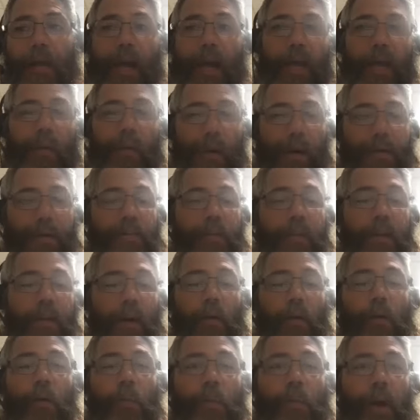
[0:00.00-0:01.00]
how you actually
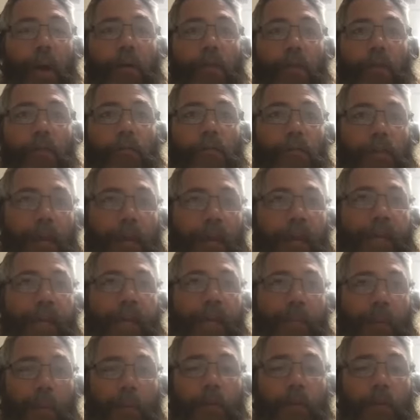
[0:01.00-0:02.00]
go about creating
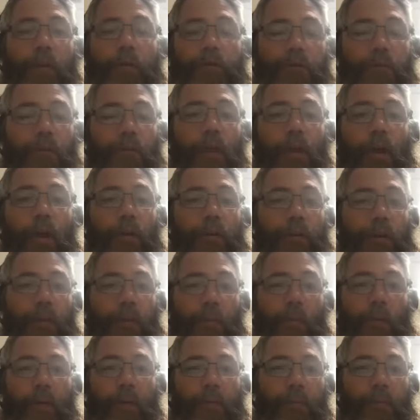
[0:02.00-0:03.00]
a permaculture garden
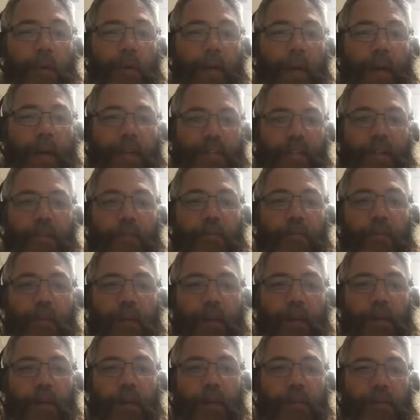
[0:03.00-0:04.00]
and what actually
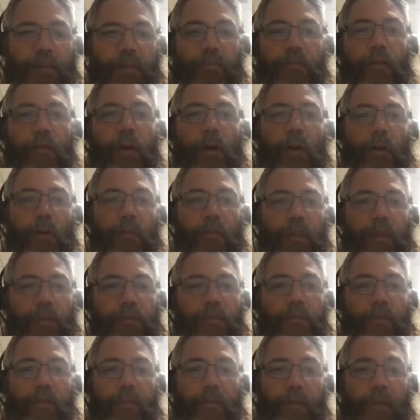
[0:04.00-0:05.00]
is involved in
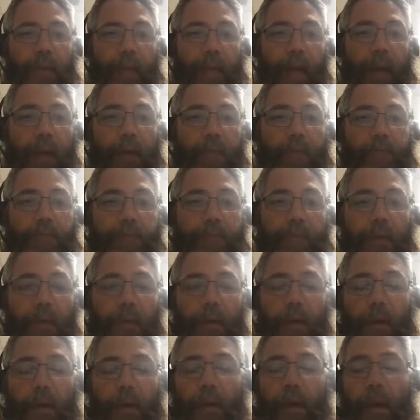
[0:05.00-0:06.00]
doing that.
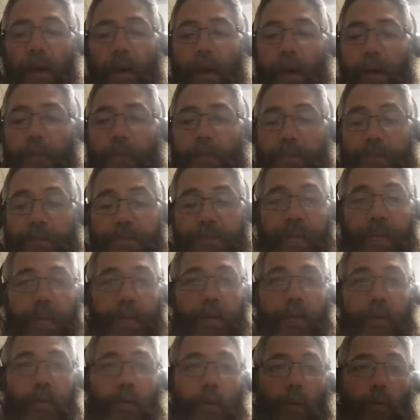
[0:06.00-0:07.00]
The
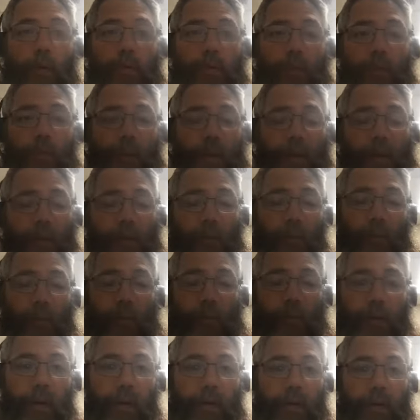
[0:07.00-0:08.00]
second course will be on,
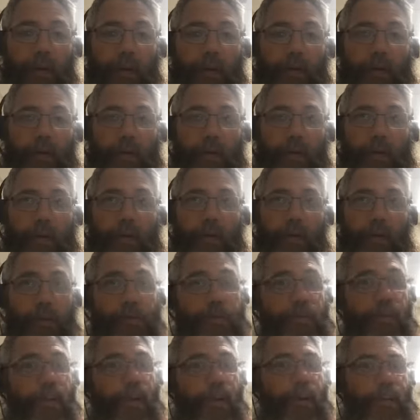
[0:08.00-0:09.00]
we're calling it
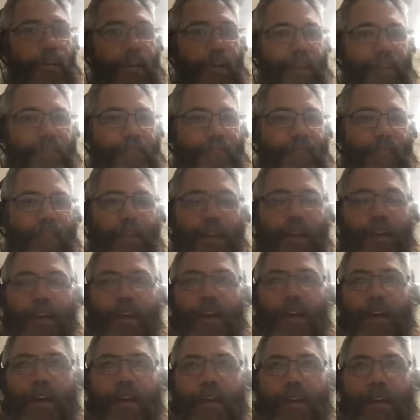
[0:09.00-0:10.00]
winter gardening.
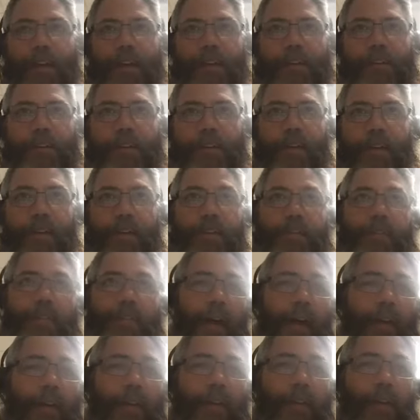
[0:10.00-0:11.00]
It's going to
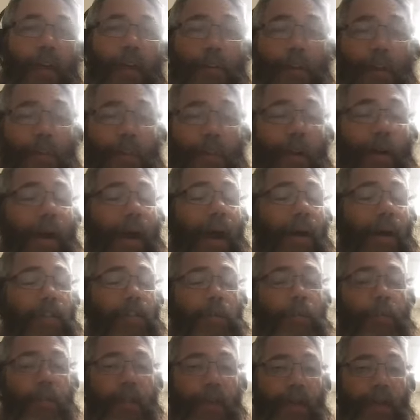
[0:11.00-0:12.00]
talk a little bit about
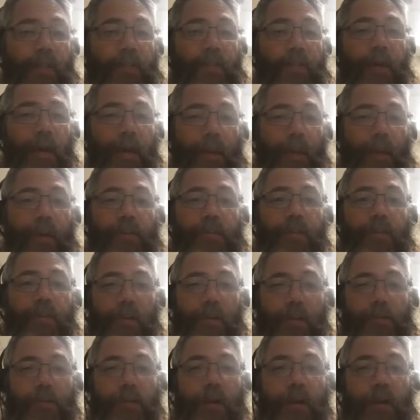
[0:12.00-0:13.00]
houseplants. So I'm actually
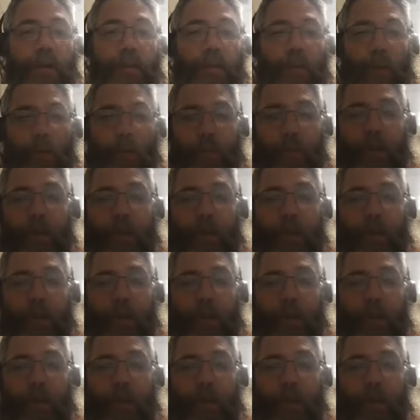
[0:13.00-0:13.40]
going to talk a little